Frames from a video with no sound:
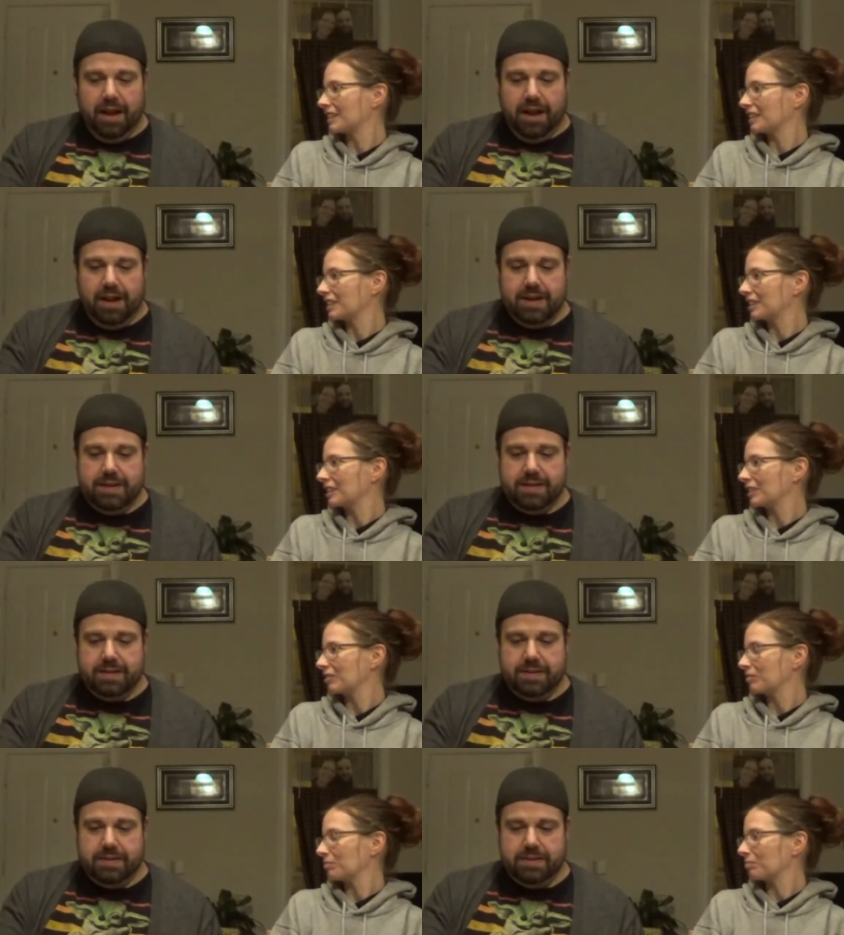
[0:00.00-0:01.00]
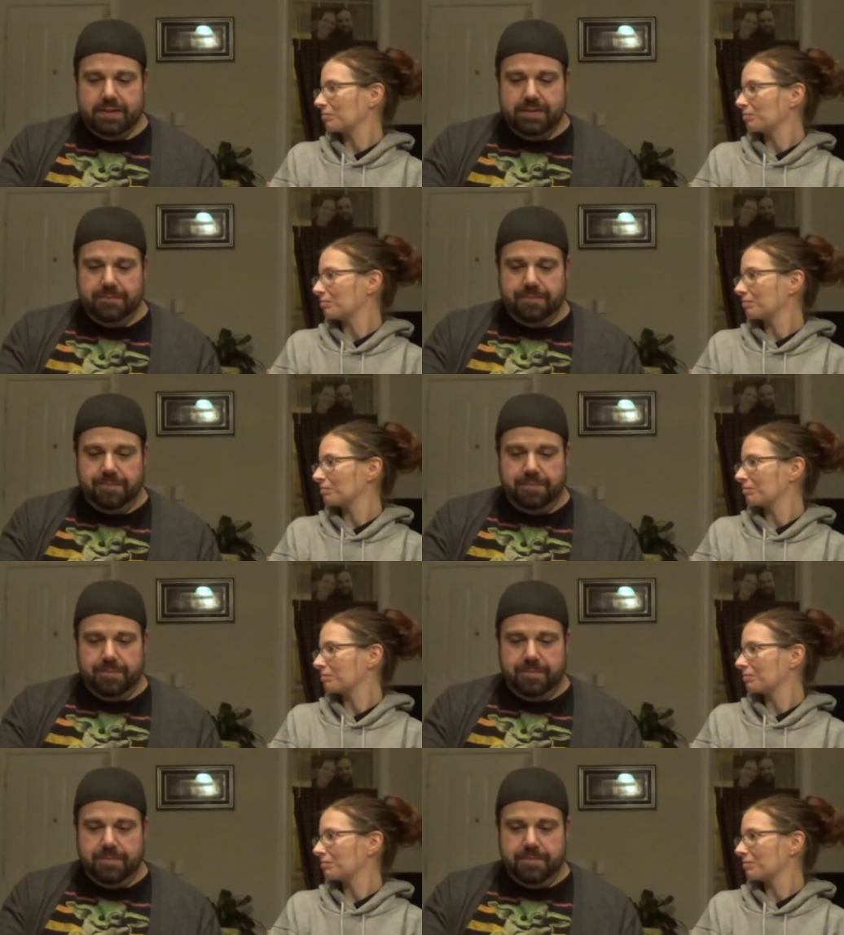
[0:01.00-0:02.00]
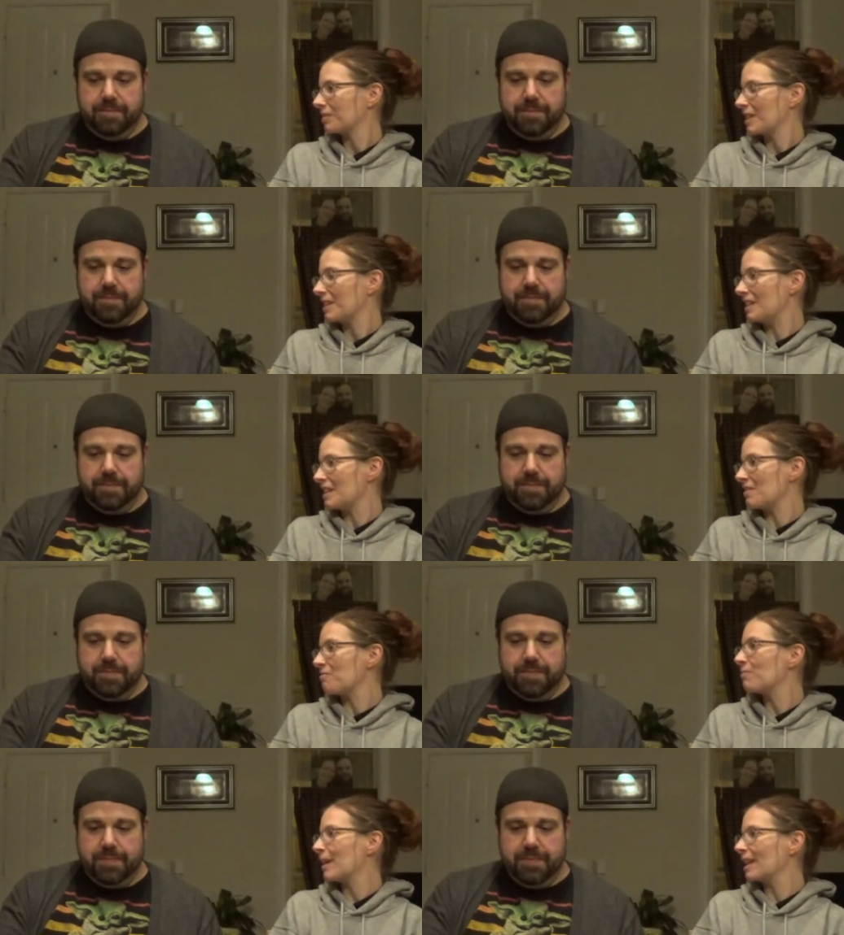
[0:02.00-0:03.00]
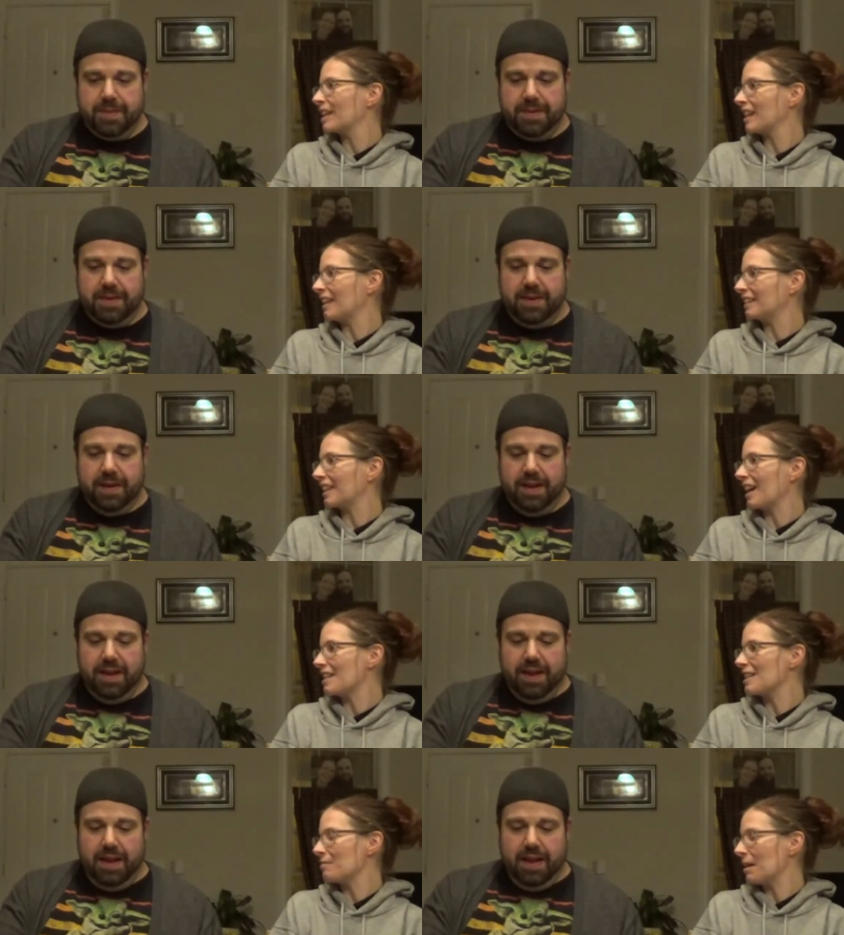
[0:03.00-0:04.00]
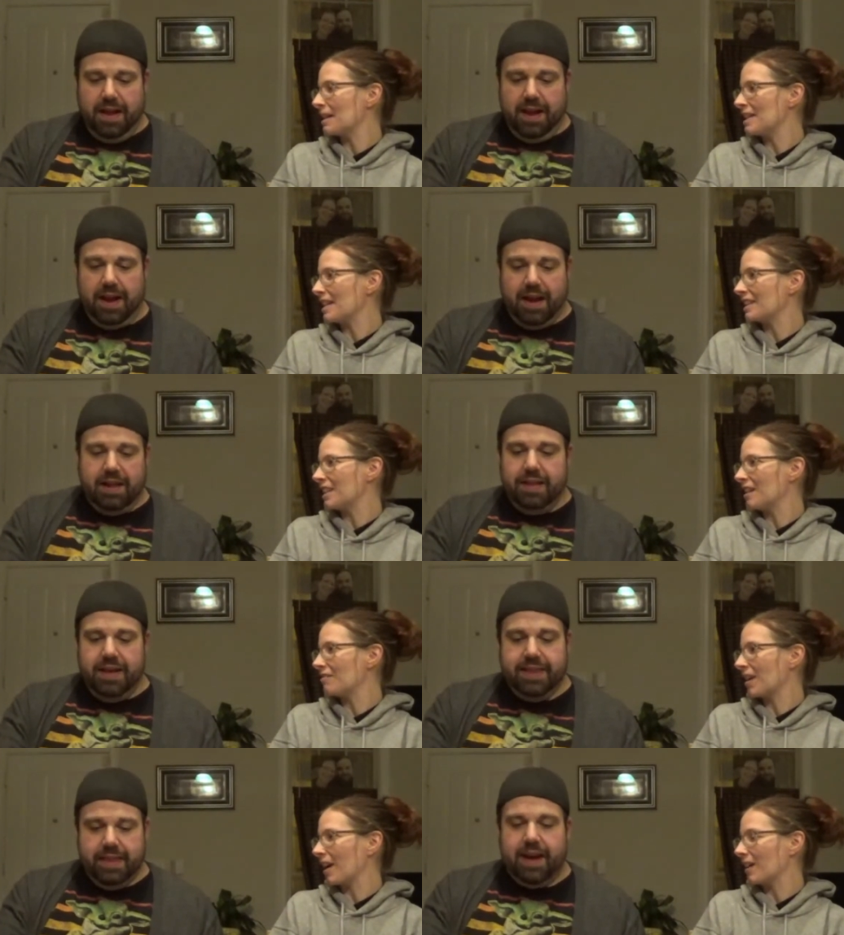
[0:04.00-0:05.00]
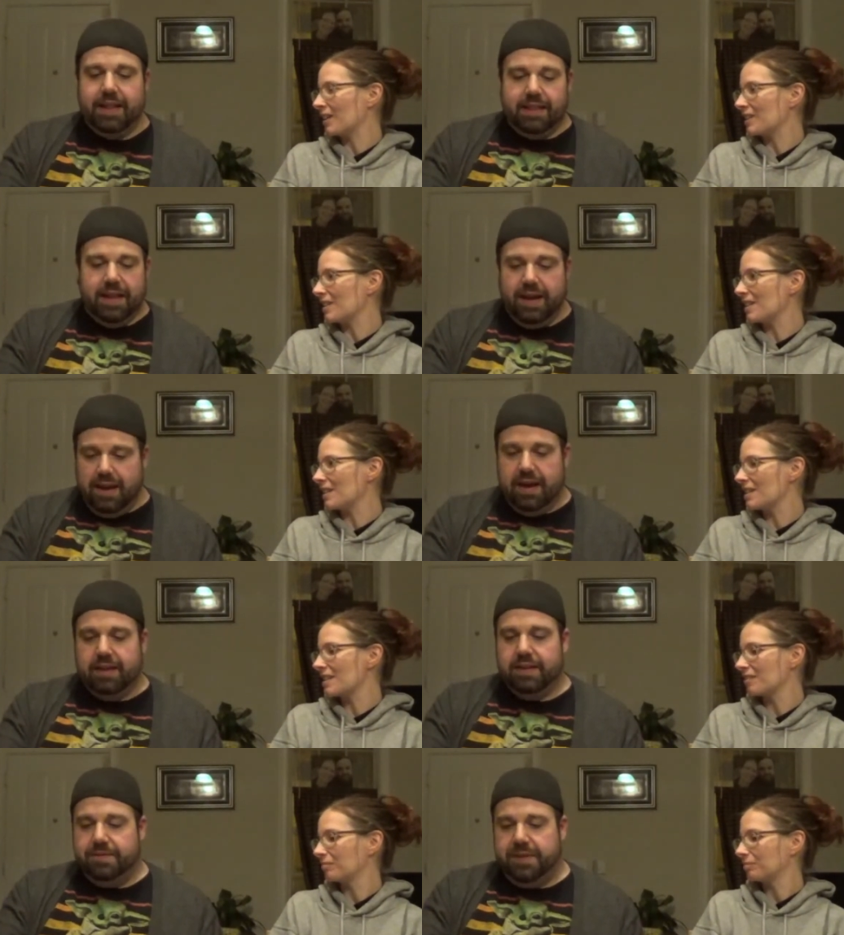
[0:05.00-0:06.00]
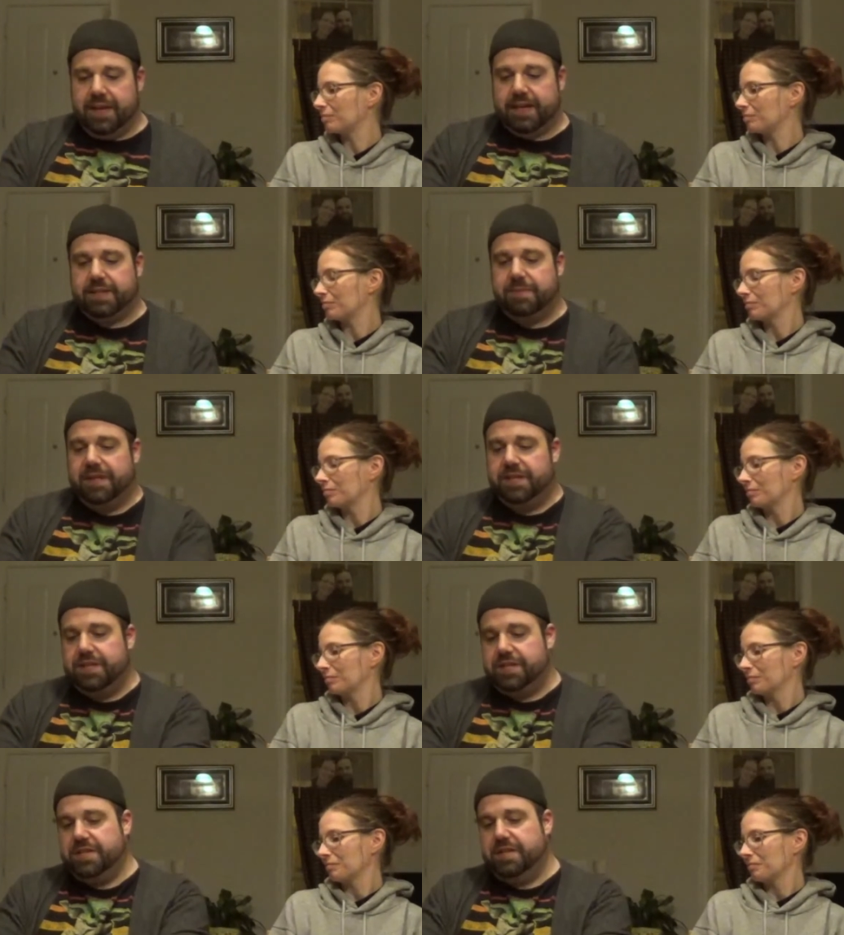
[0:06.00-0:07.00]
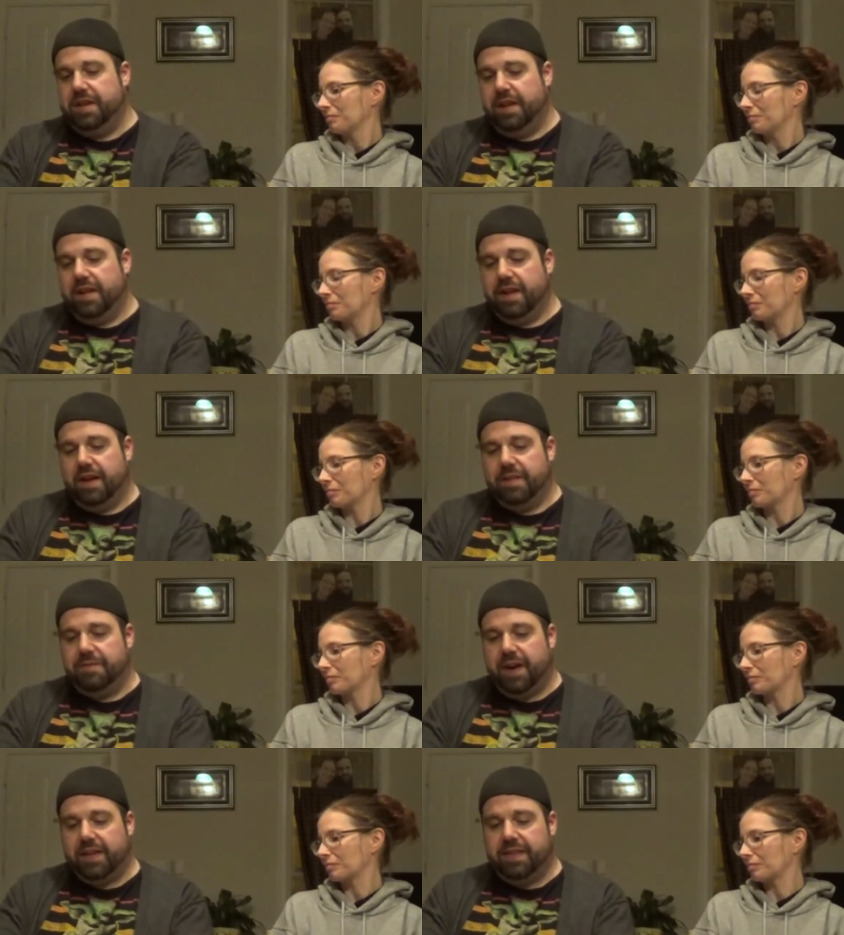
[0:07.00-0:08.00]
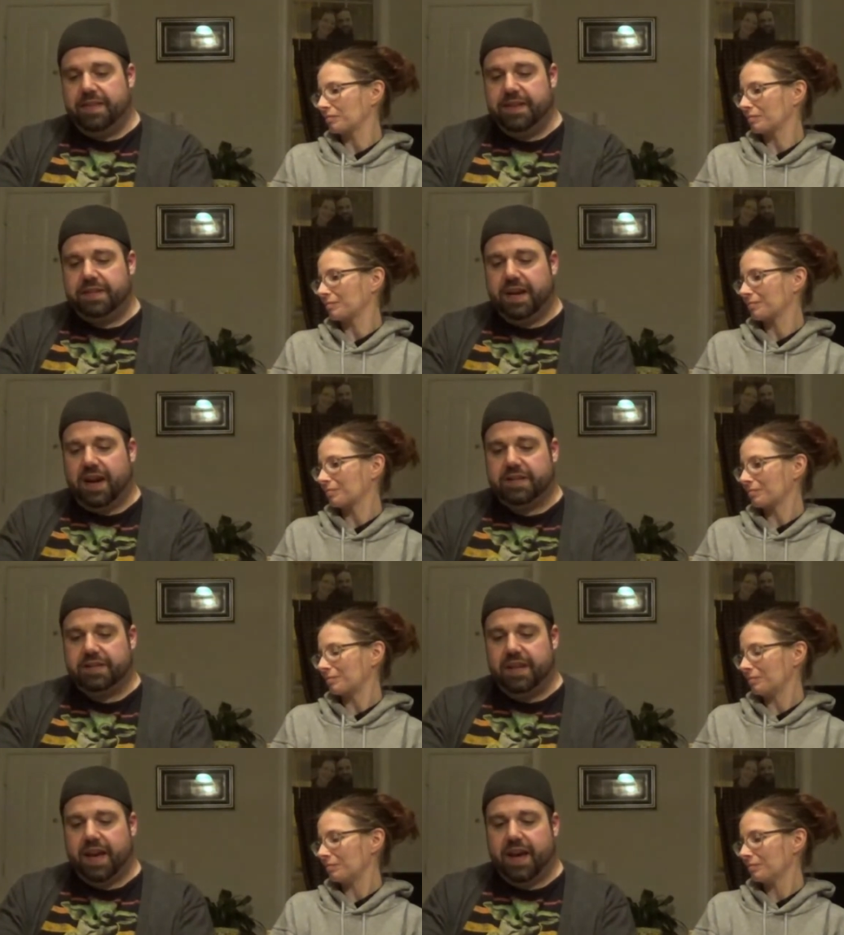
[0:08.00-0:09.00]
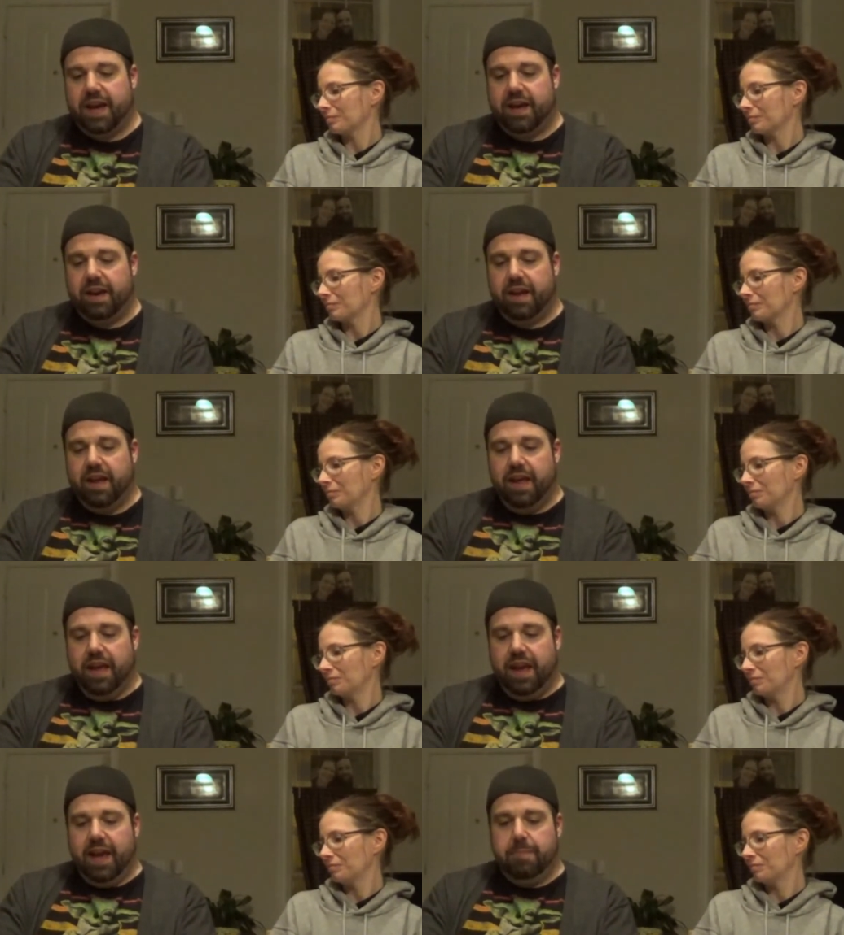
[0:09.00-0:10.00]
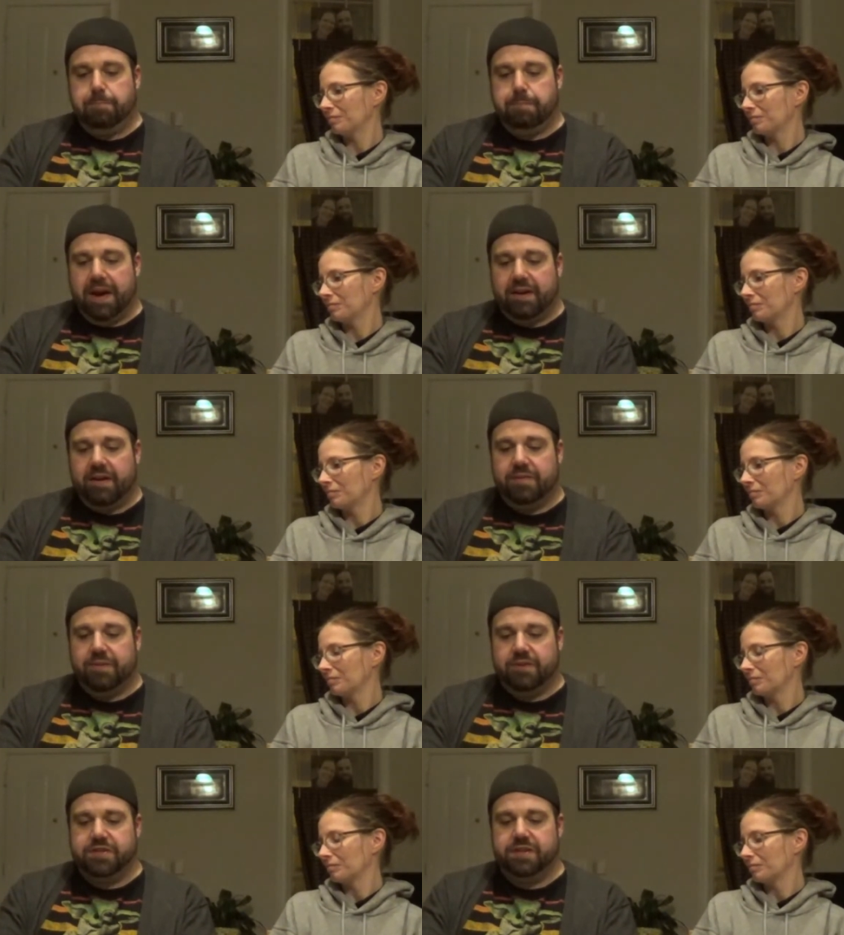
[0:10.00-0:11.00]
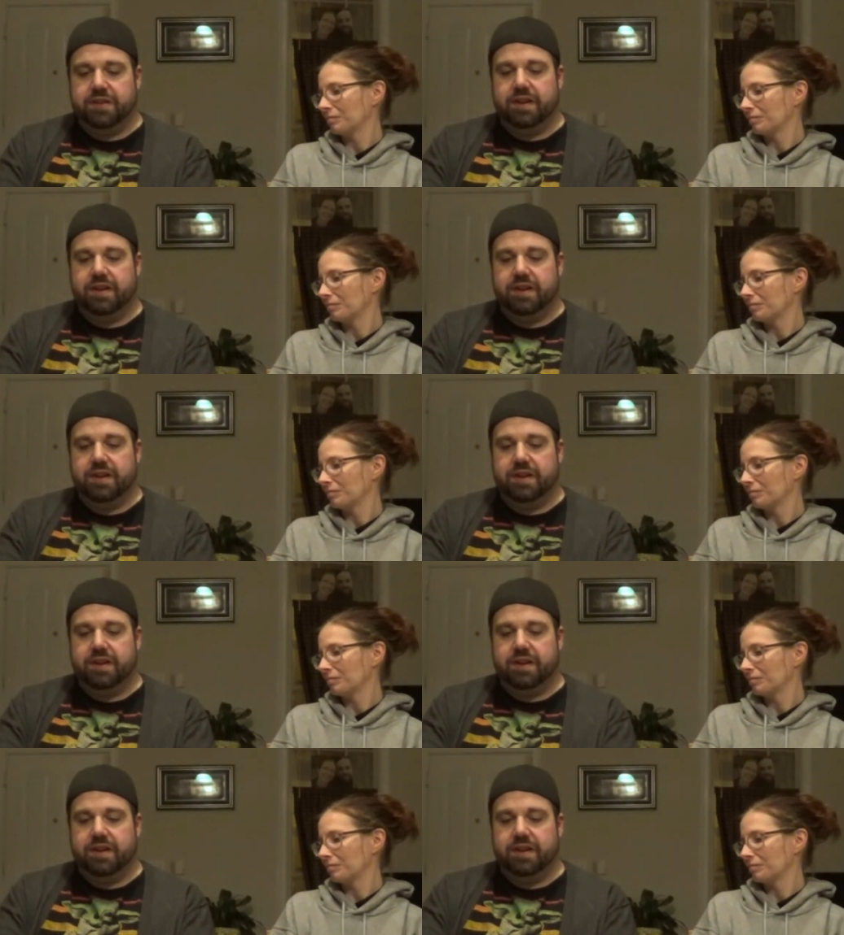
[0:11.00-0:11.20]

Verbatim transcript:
Speaker 1: Uh, you just really like the customization. I like. I like.
Speaker 2: I love the customization. Uh, the fact that this actually had a better version